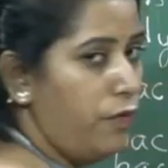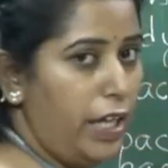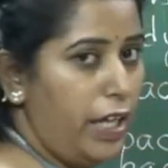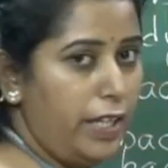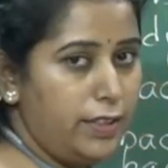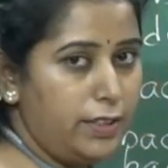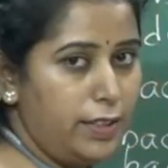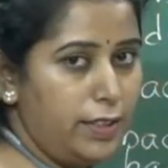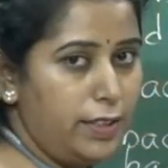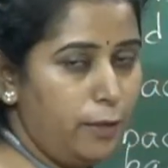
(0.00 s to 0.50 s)
of
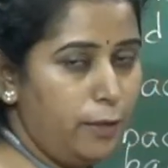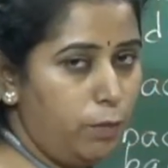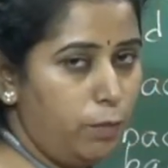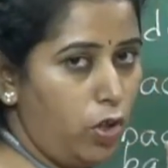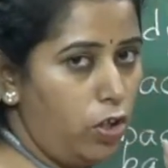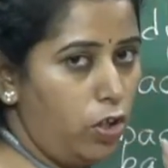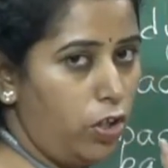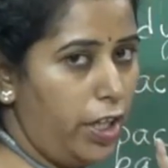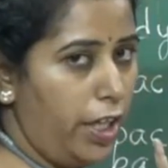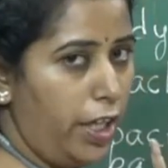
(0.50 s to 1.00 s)
lines in
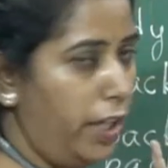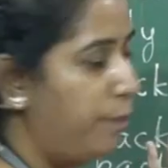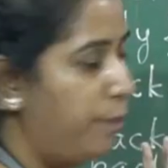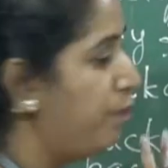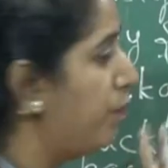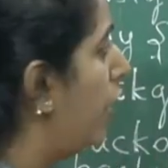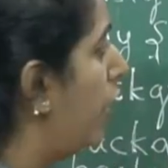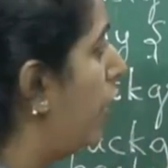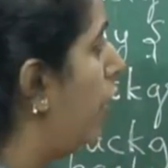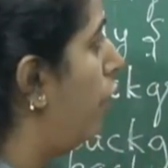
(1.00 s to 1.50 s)
the
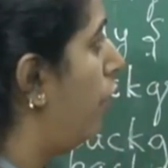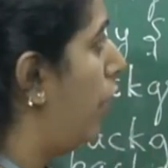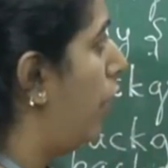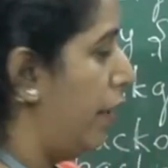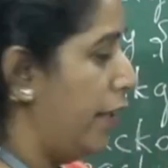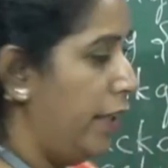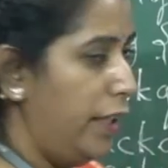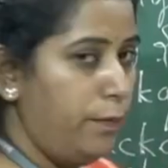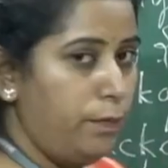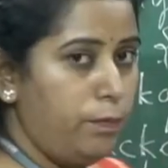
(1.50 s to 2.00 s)
body,
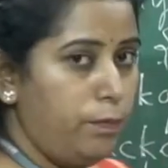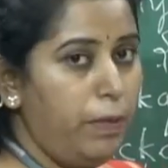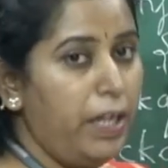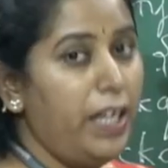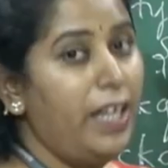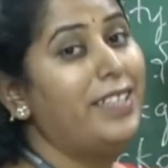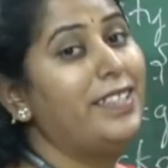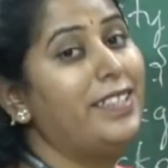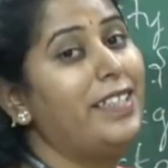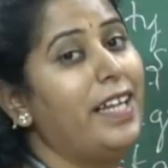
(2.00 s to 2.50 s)

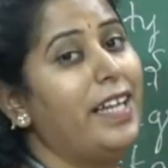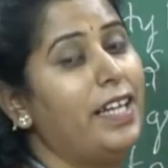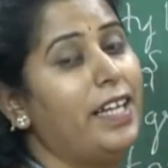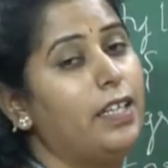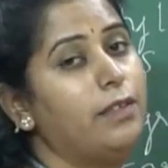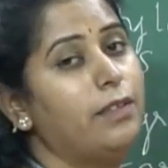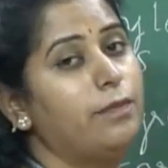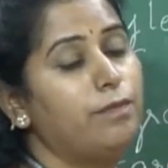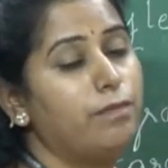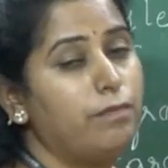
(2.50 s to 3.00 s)
it may
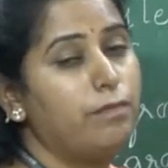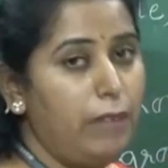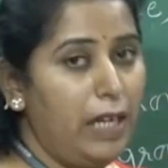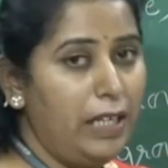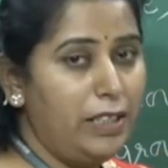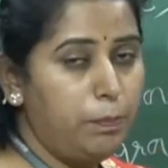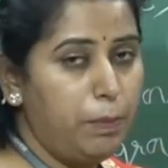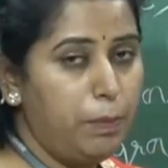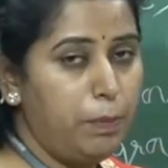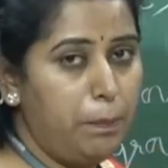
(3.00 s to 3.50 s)
take
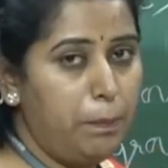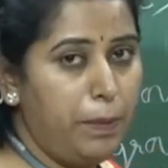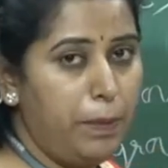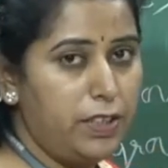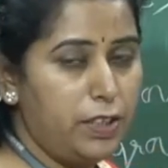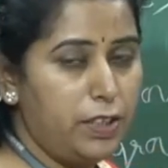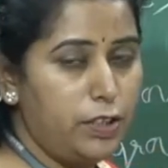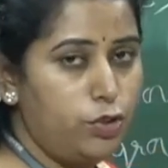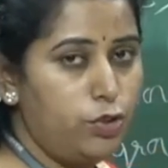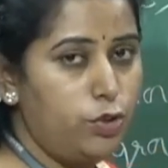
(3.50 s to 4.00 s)
multiple
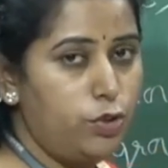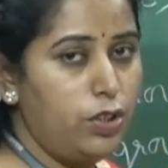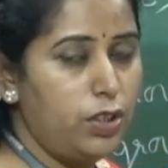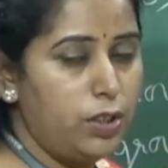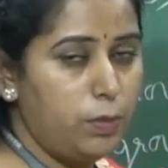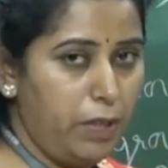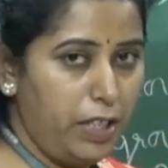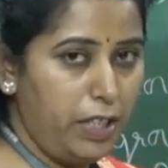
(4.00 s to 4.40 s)
pages to